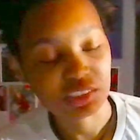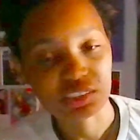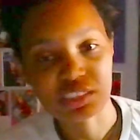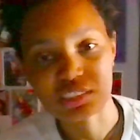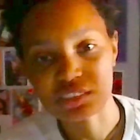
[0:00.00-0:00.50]

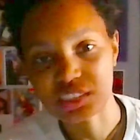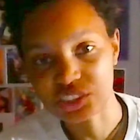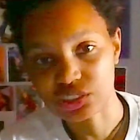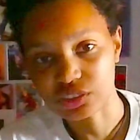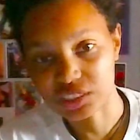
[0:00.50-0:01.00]
this
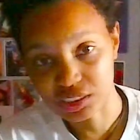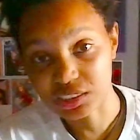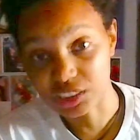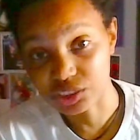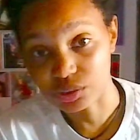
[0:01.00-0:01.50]
is
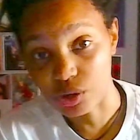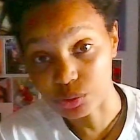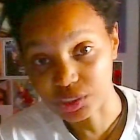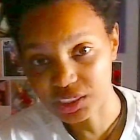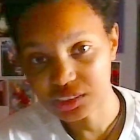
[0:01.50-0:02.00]
digital
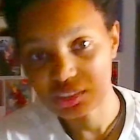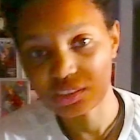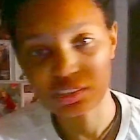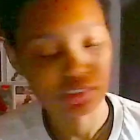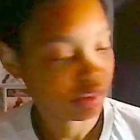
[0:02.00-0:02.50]
only,
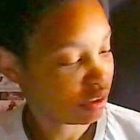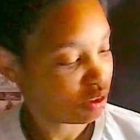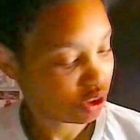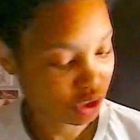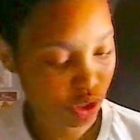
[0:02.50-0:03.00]

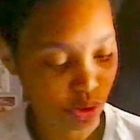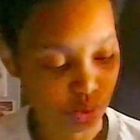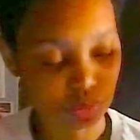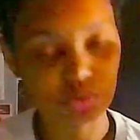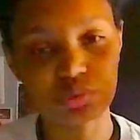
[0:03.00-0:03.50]
so
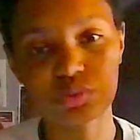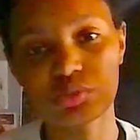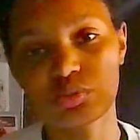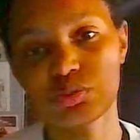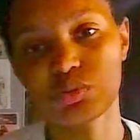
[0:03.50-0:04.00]

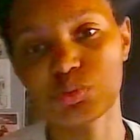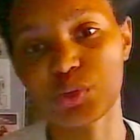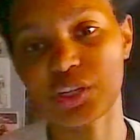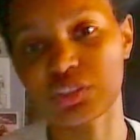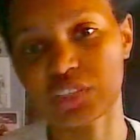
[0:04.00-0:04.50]

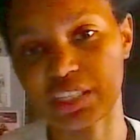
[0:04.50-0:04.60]
where, like,